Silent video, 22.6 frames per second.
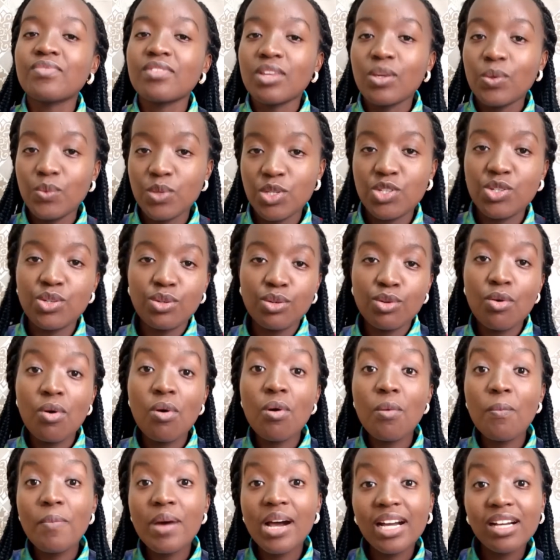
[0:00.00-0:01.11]
we should go
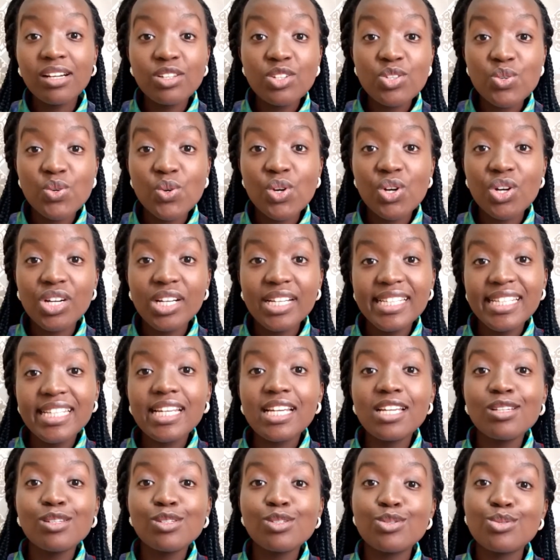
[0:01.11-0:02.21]
back to God
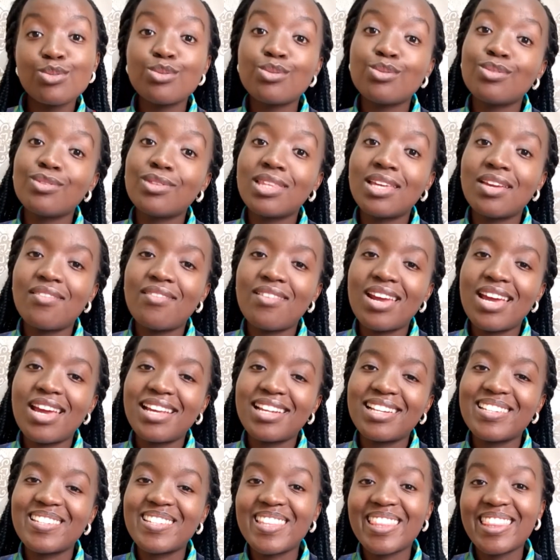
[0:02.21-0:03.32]
and do the
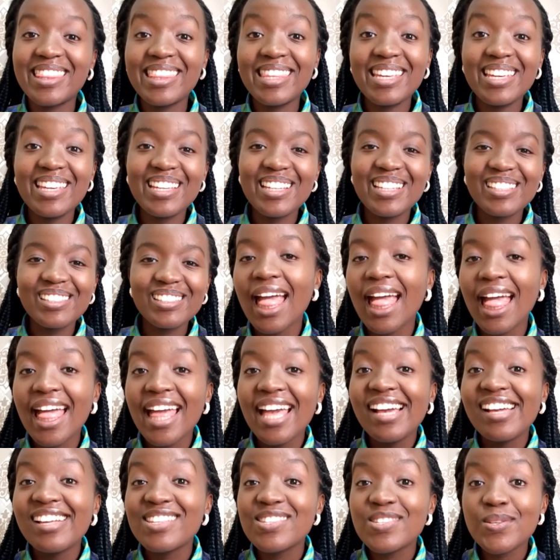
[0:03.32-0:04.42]
right things.
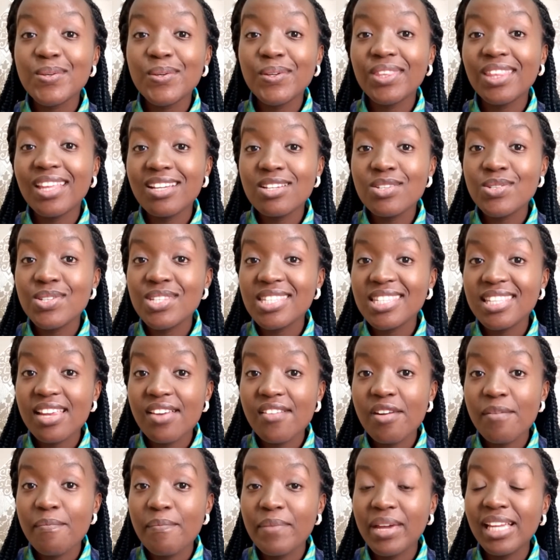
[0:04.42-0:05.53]
So that was a
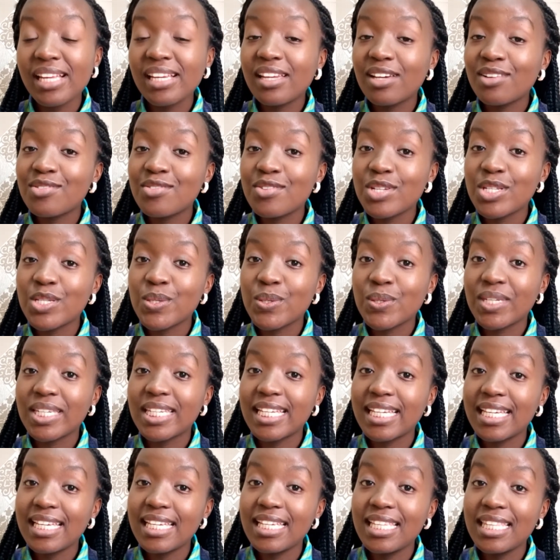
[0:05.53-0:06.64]
reminder for
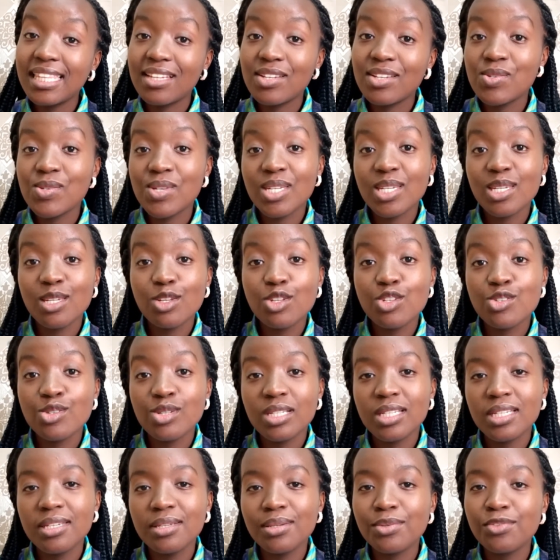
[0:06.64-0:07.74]
today, that we need to
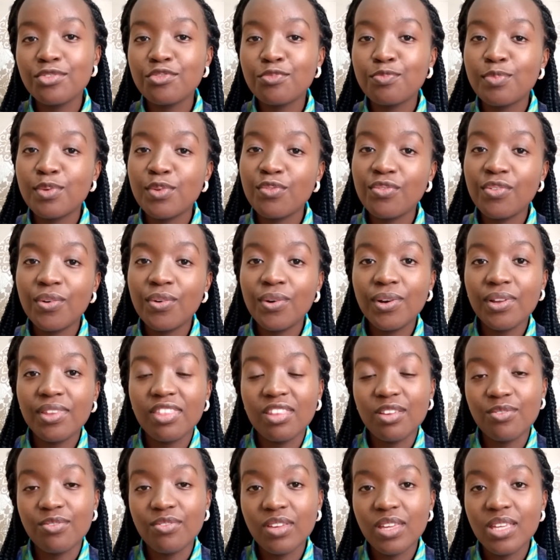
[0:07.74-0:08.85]
live before the
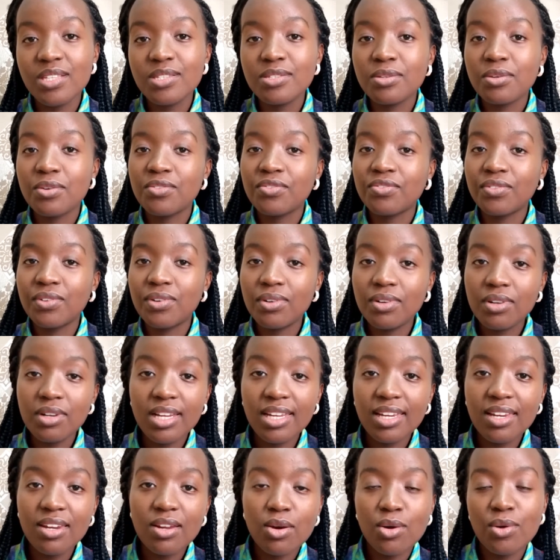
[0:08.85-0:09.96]
face of
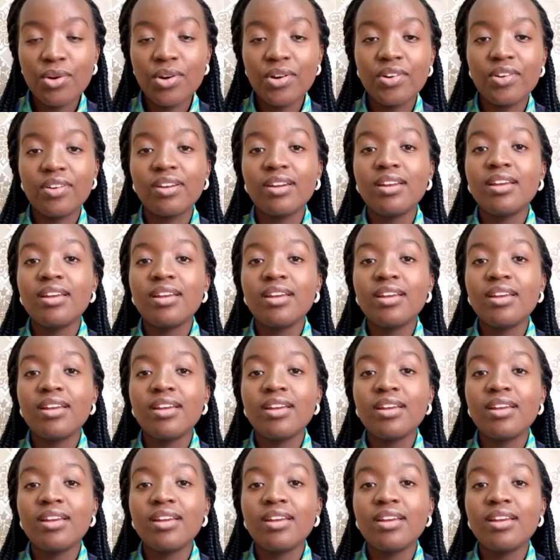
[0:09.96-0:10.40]
God, or